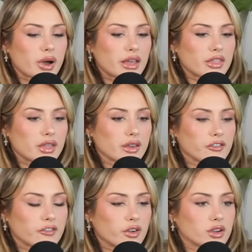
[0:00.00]
I think
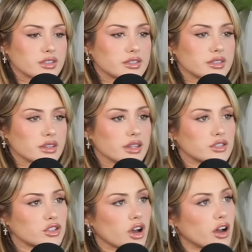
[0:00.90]
first
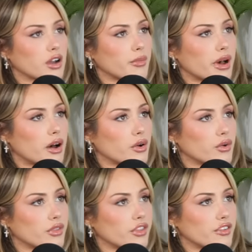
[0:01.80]
let's talk
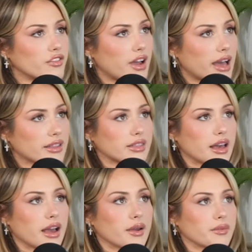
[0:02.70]
about the fact
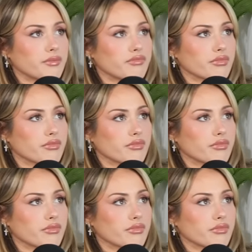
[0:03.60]
that